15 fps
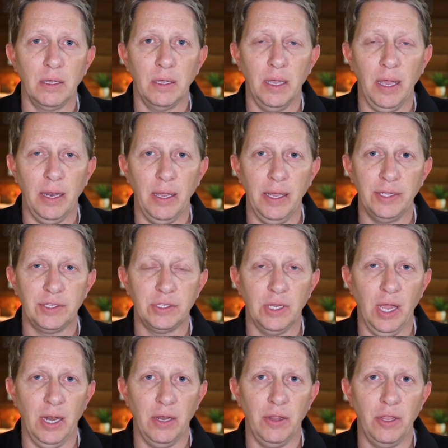and it's
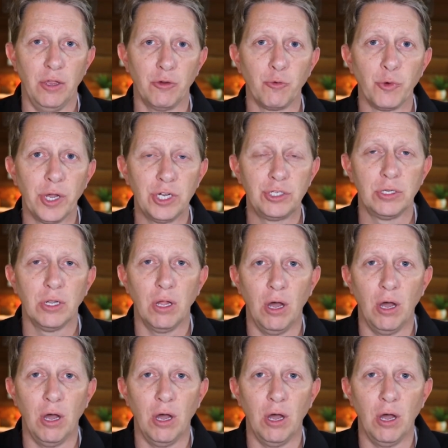and the original